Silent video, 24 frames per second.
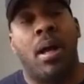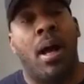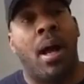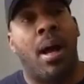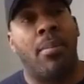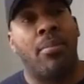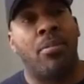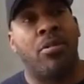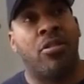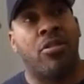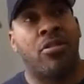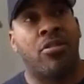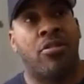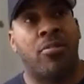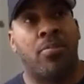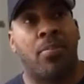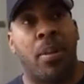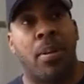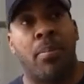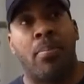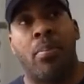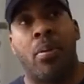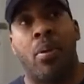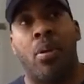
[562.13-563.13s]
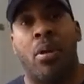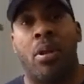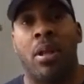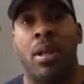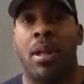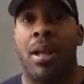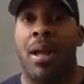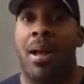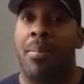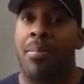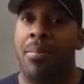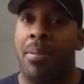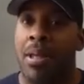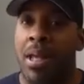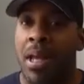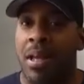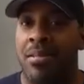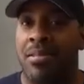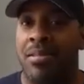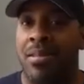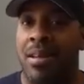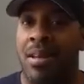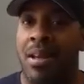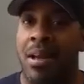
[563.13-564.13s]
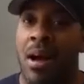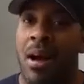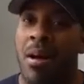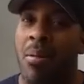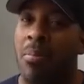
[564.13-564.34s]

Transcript: I'm just spitballing, I'm guessing,